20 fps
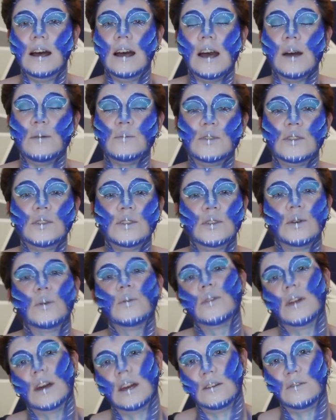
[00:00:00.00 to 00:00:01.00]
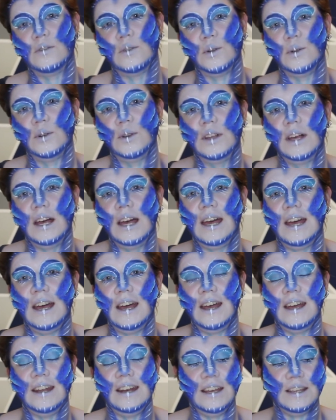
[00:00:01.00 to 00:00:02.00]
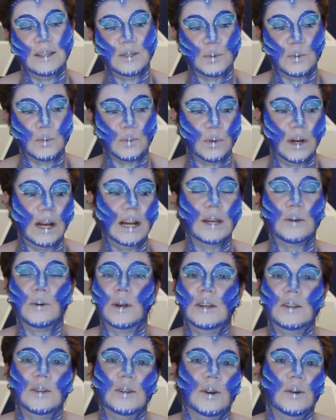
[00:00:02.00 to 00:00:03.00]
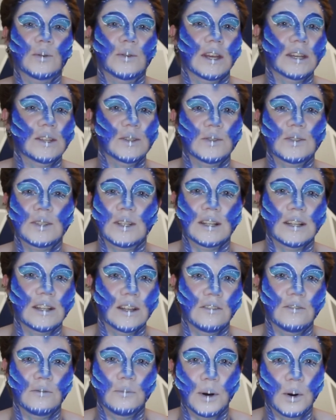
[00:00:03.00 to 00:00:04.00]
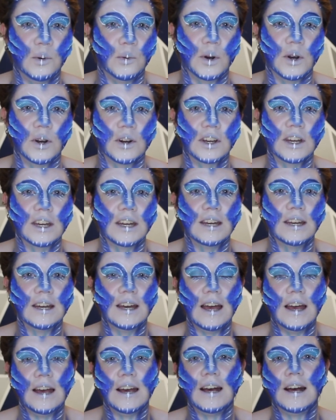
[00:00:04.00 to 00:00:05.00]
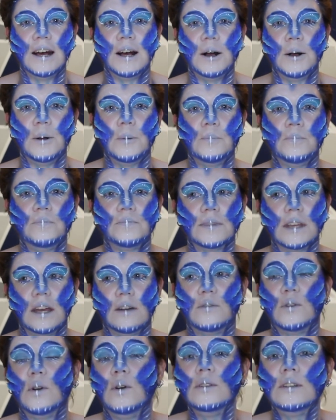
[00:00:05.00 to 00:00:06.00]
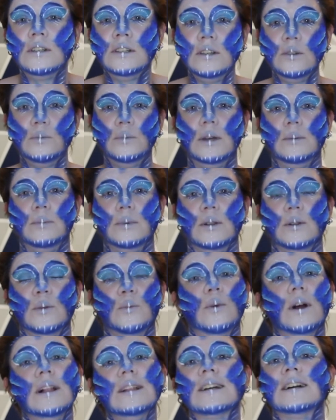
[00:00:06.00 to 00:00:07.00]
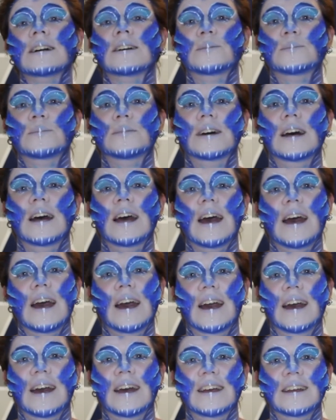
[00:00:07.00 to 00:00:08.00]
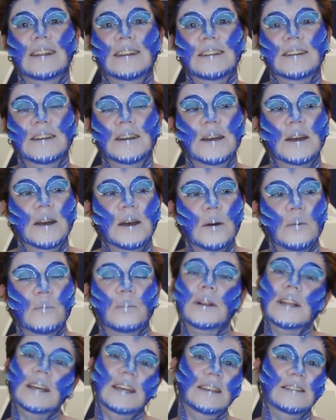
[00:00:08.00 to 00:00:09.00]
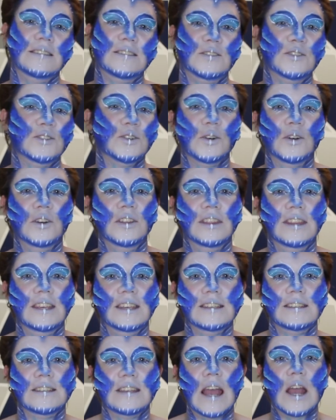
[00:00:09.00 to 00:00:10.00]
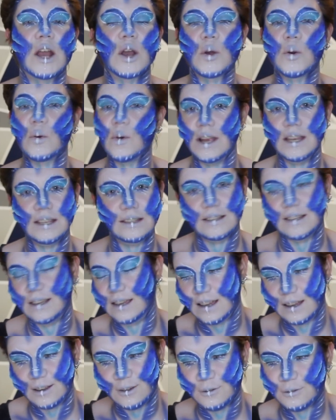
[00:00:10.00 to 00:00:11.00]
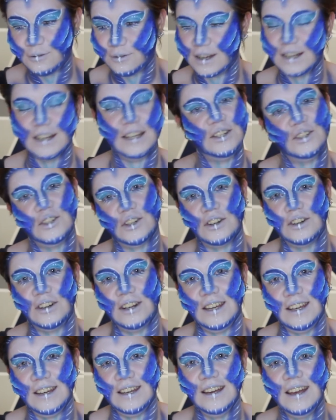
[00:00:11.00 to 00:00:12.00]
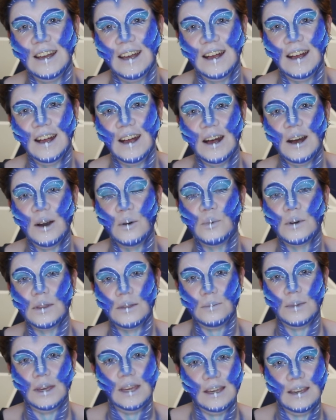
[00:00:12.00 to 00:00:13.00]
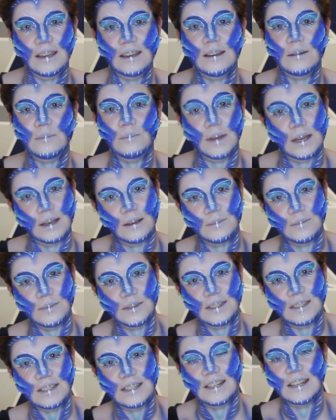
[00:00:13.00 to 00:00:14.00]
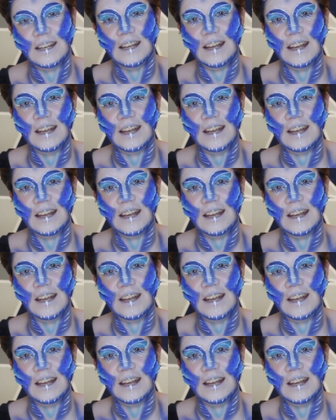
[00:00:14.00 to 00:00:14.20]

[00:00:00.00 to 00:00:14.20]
am so thankful, and it's really great to know that you still love my work. And for all the new people, welcome, and please join this crazy funny journey with me, Mims,